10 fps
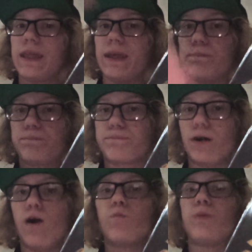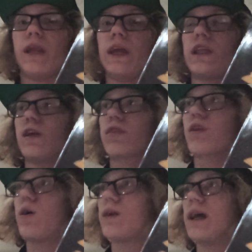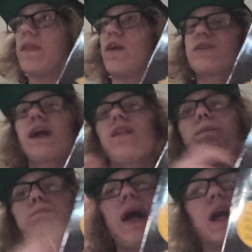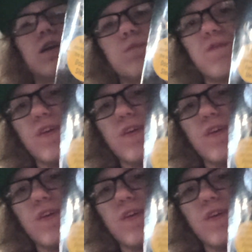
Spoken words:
You open it, you throw it in there. It's kind of like backup